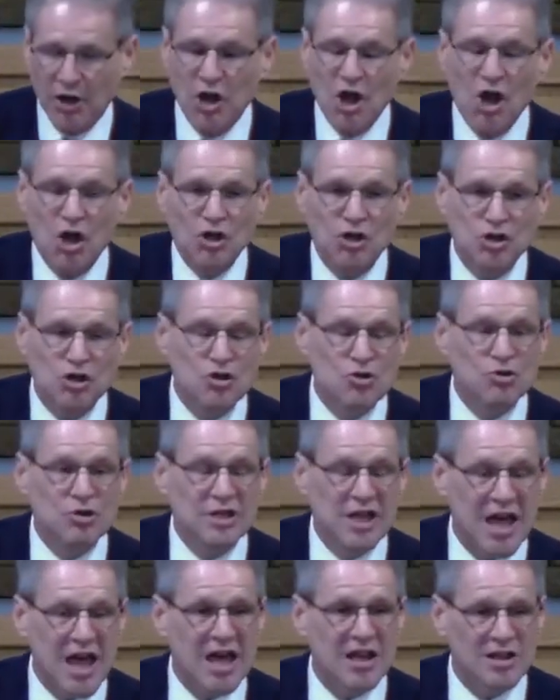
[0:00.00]
You
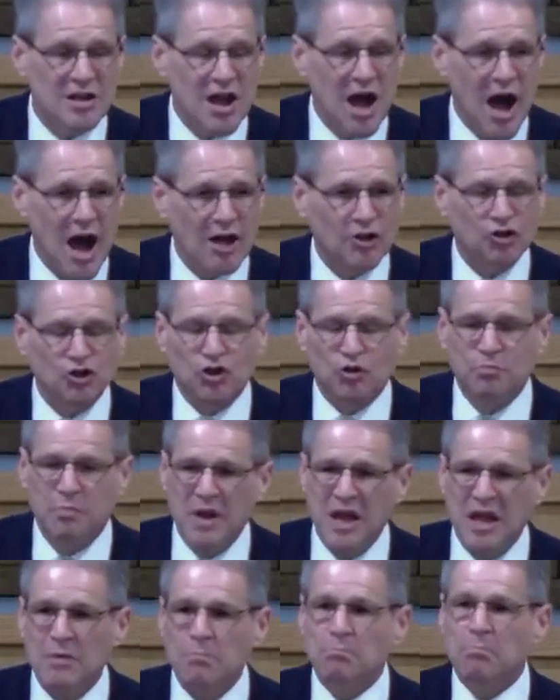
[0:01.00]
cannot
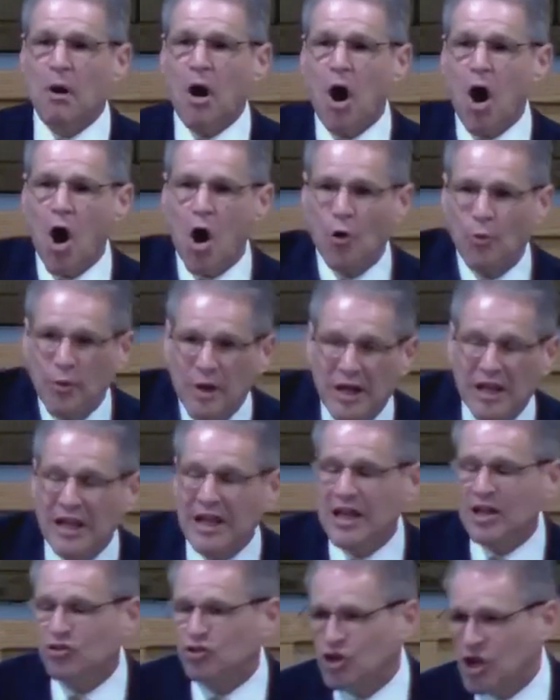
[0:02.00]
spitball
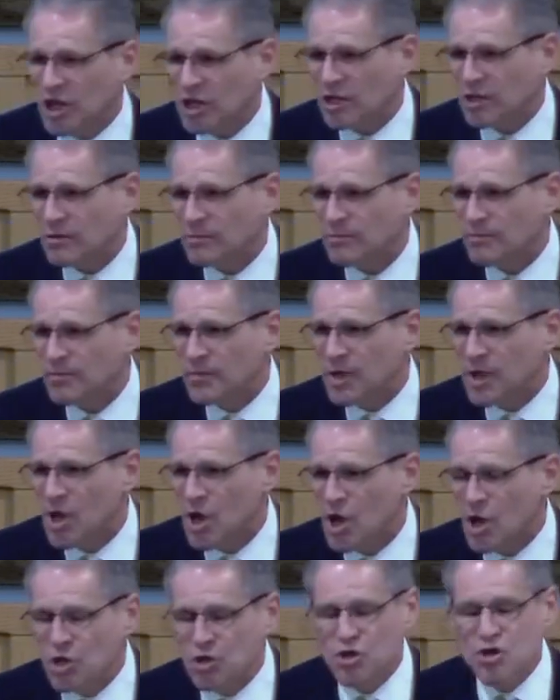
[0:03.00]
religion.
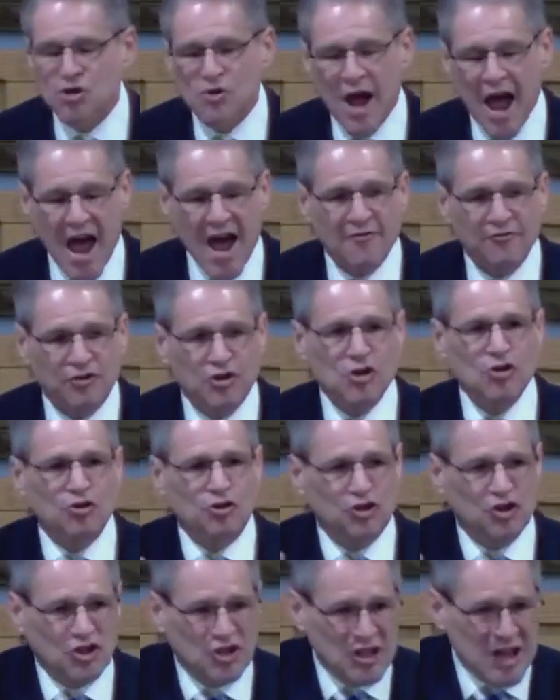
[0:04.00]
You have to
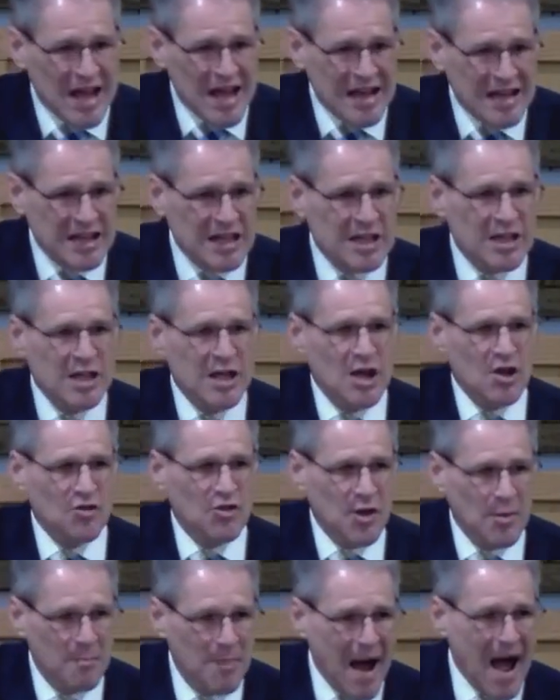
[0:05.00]
study the
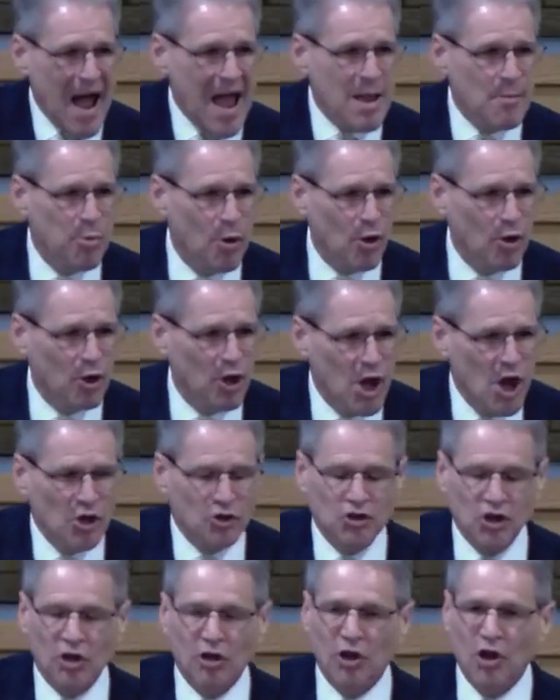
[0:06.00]
Bible to
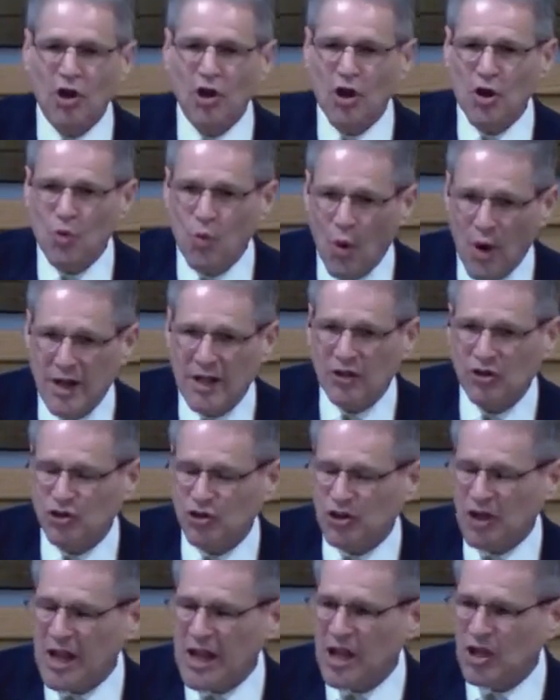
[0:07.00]
learn what it says